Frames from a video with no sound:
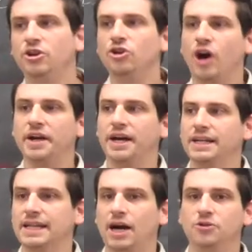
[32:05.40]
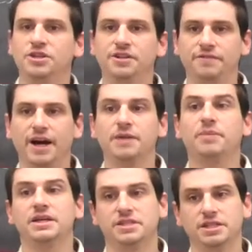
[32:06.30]
are not allowed to
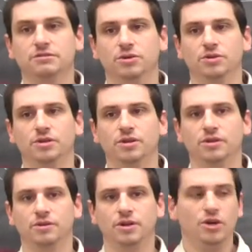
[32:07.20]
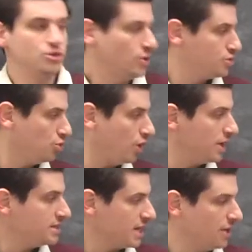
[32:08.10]
divide by 0. So as
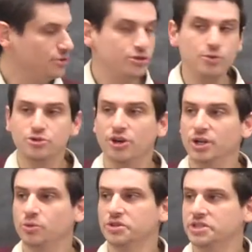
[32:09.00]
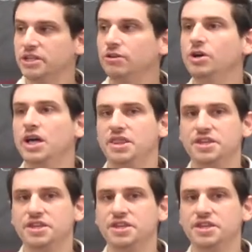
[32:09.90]
long as L2 is not equal to 0,